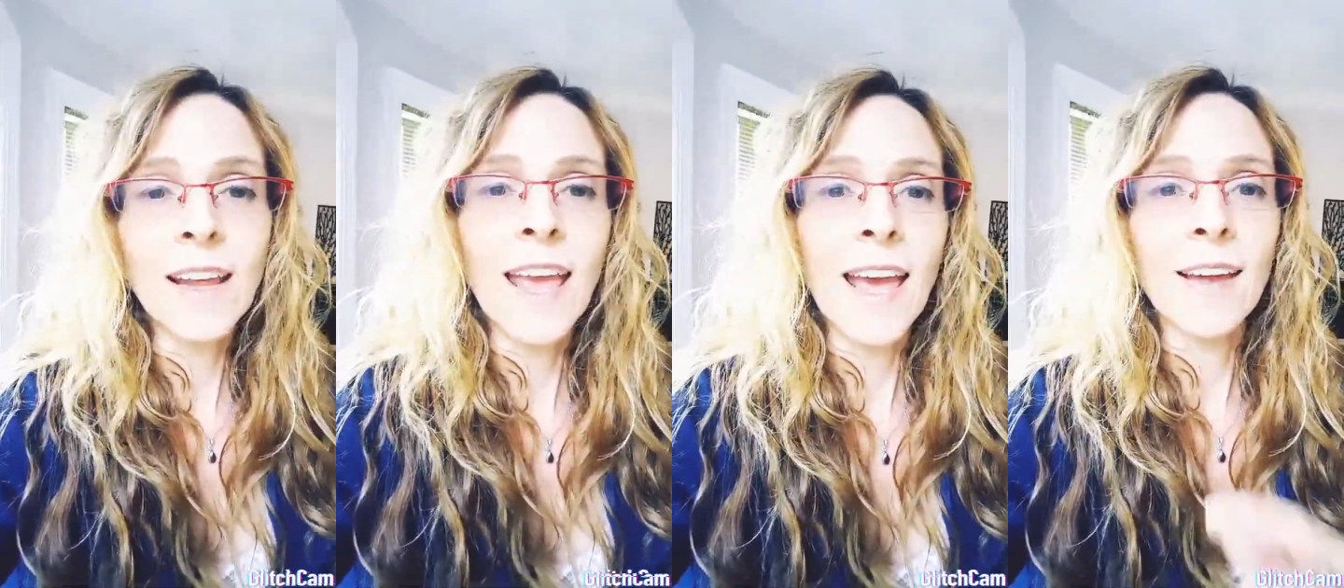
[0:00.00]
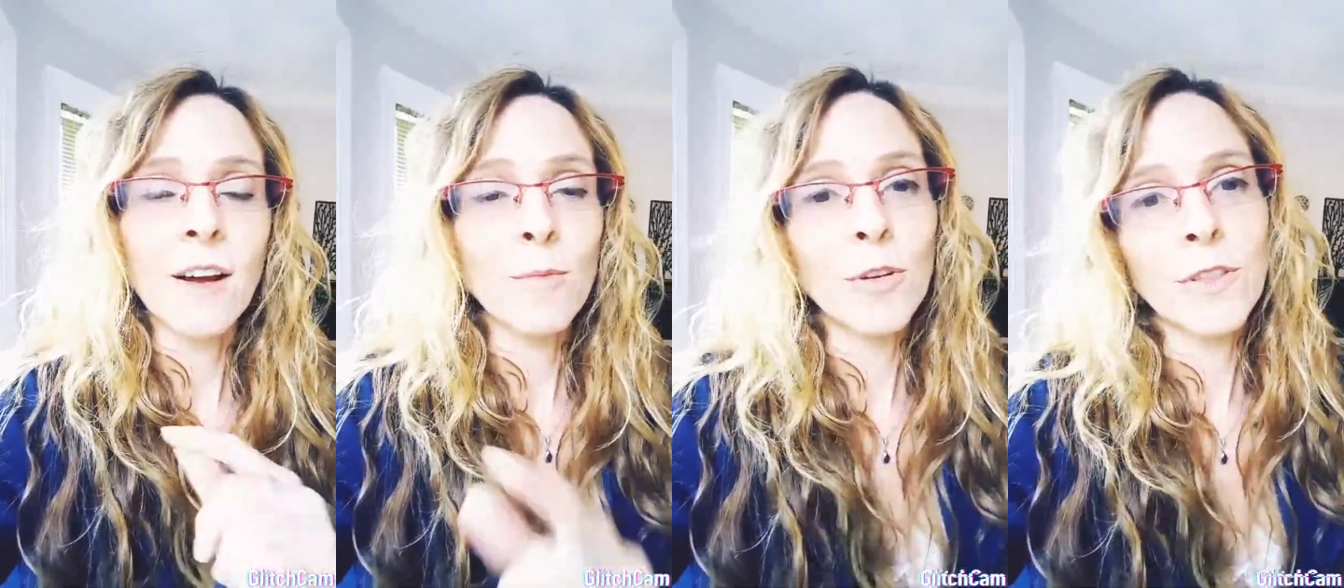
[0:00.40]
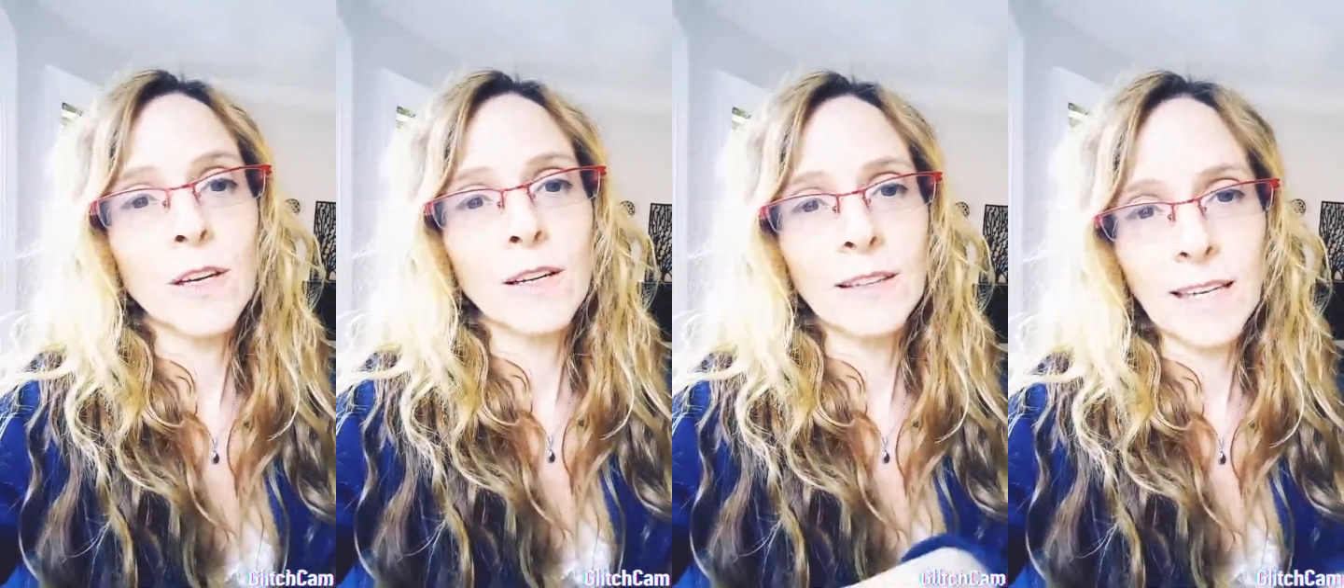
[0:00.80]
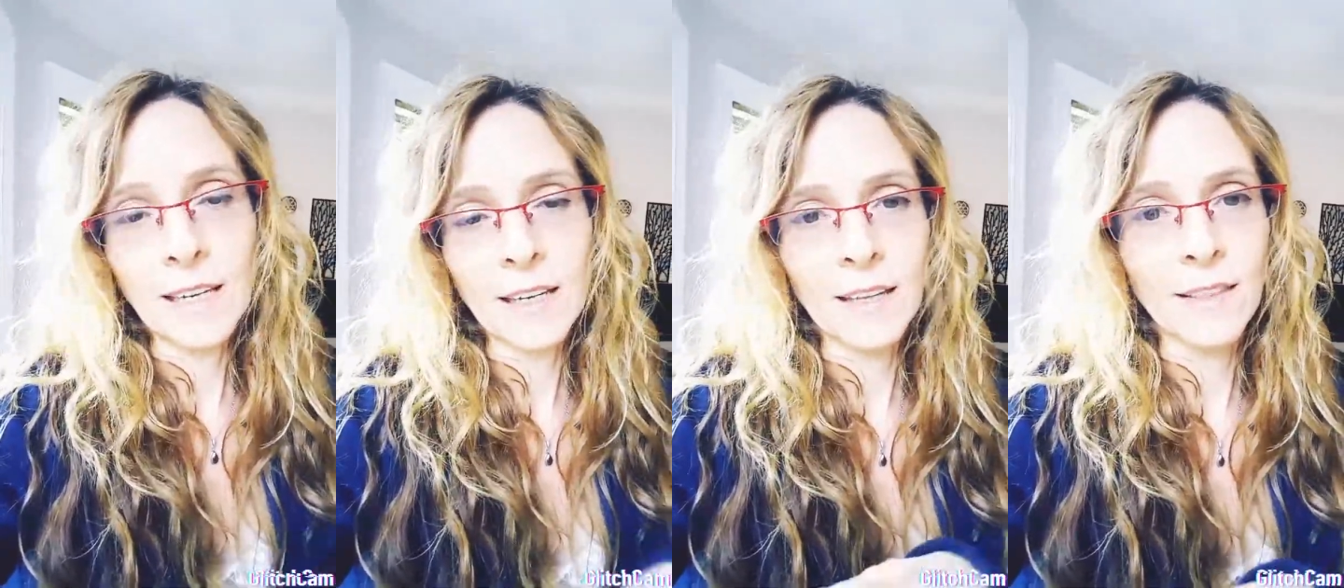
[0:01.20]
and I'll put the
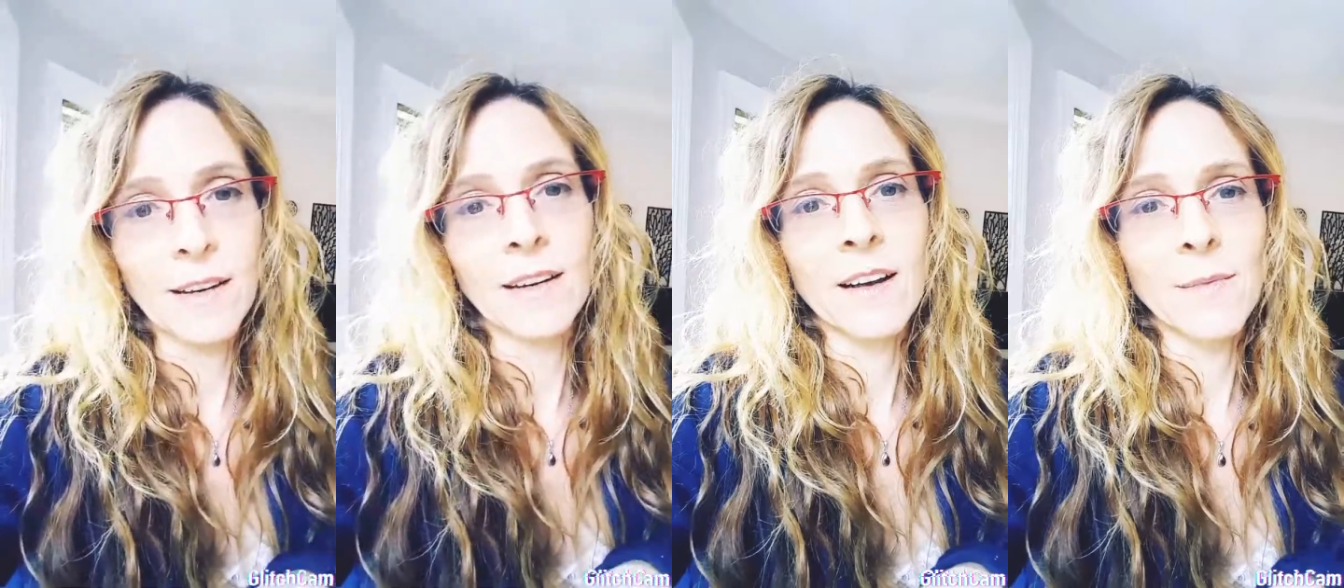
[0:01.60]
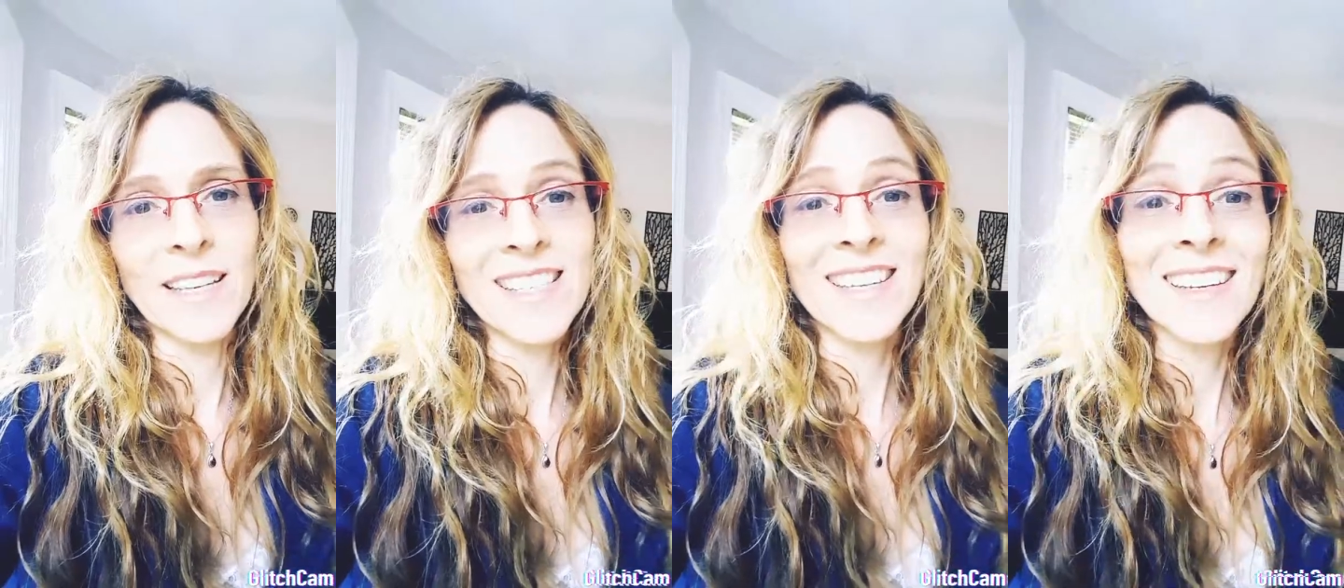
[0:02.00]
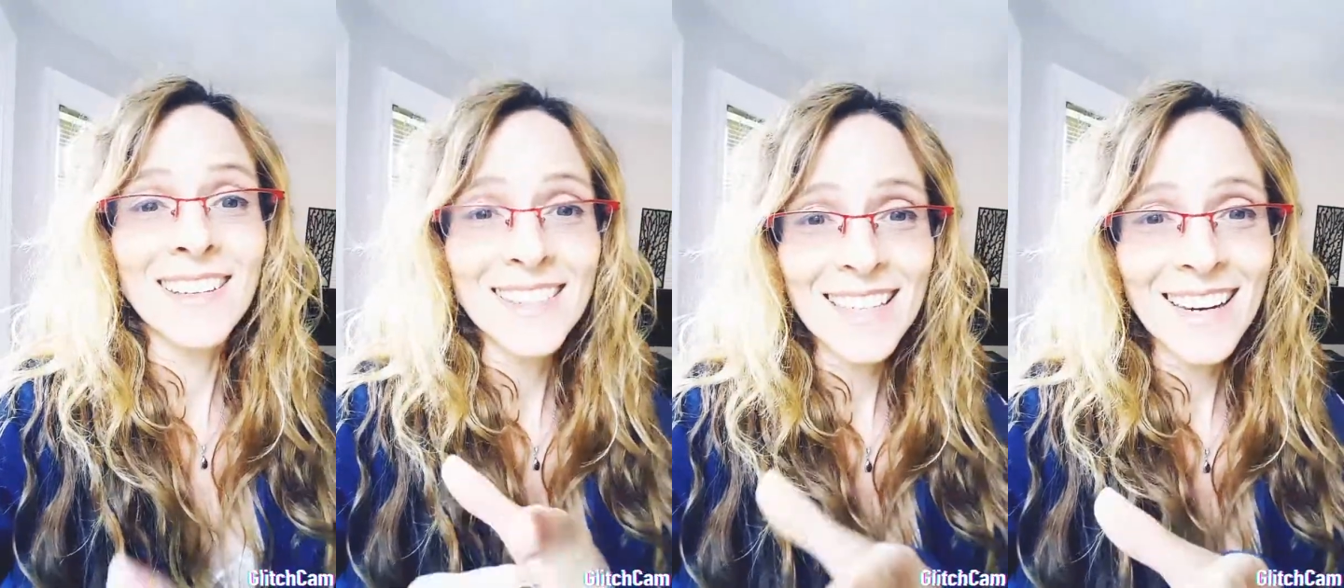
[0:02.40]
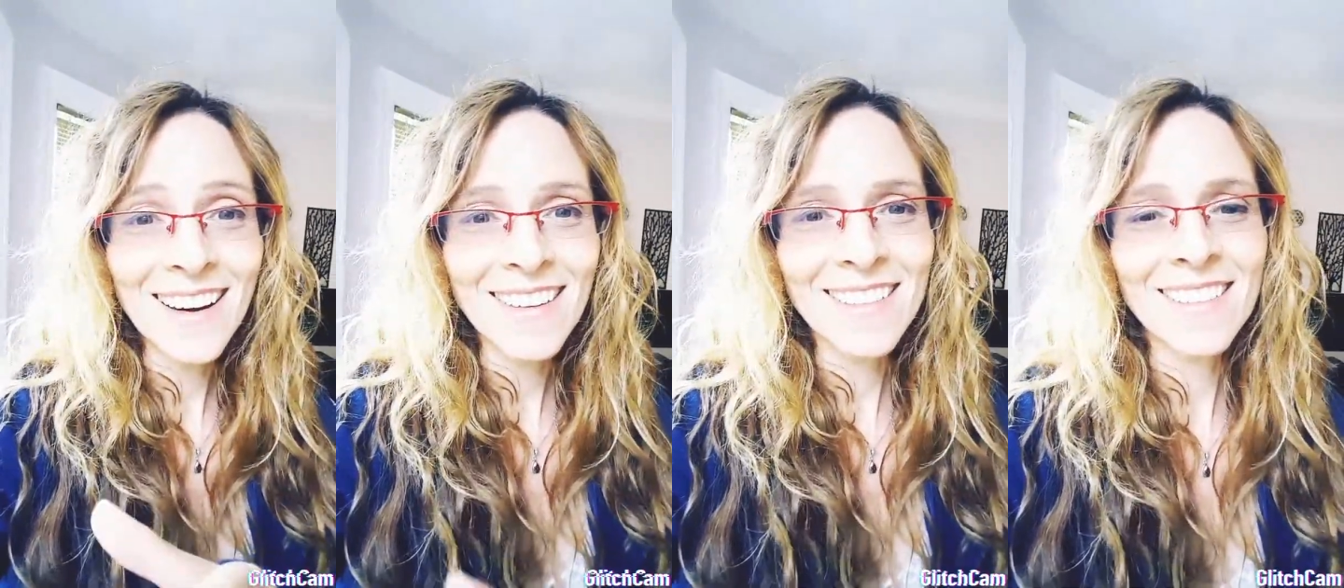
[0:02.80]
link in the comments. Take care.